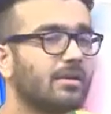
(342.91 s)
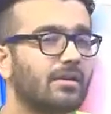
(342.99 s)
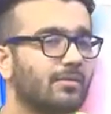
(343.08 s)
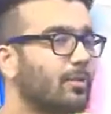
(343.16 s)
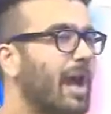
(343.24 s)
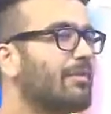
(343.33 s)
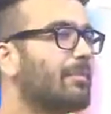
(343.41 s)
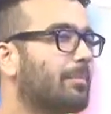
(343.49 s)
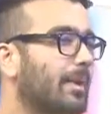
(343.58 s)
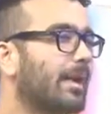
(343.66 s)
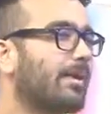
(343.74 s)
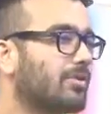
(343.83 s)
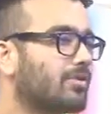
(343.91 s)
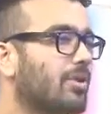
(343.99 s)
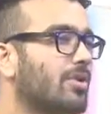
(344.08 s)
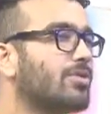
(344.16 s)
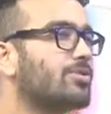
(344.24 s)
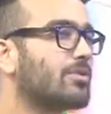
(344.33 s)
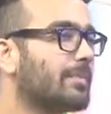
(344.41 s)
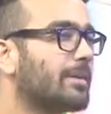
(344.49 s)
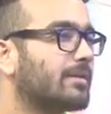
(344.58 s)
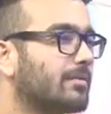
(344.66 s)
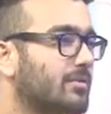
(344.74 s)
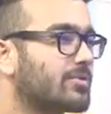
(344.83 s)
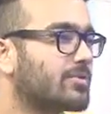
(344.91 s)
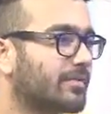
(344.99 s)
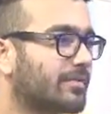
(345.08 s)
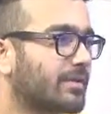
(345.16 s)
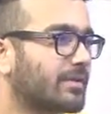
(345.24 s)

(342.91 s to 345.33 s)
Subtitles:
If you have a player in your squad, you should make the most of it.